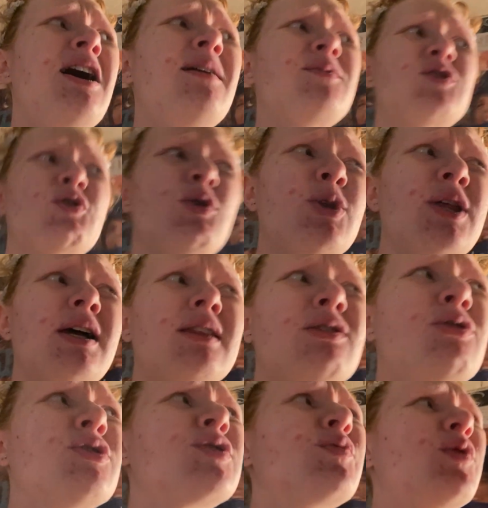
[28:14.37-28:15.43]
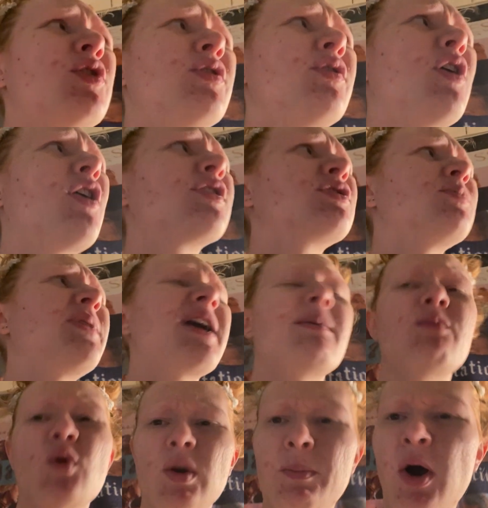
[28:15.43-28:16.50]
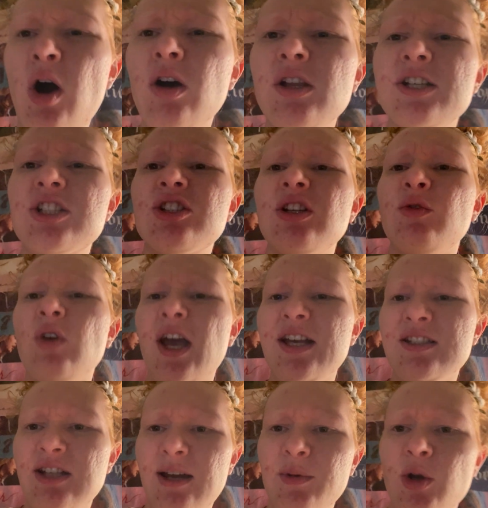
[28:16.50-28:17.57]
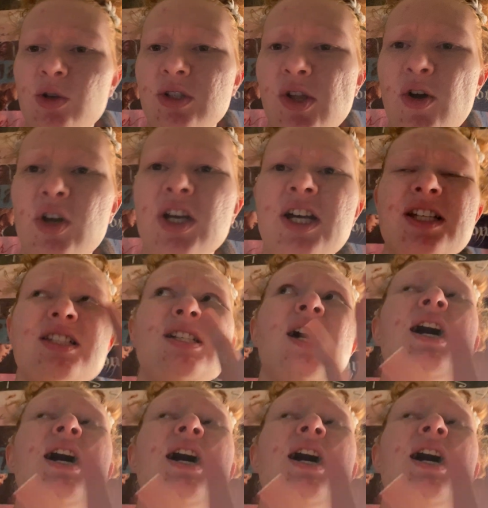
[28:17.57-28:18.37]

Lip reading: I'm sure that those will also become more polished as time goes along, because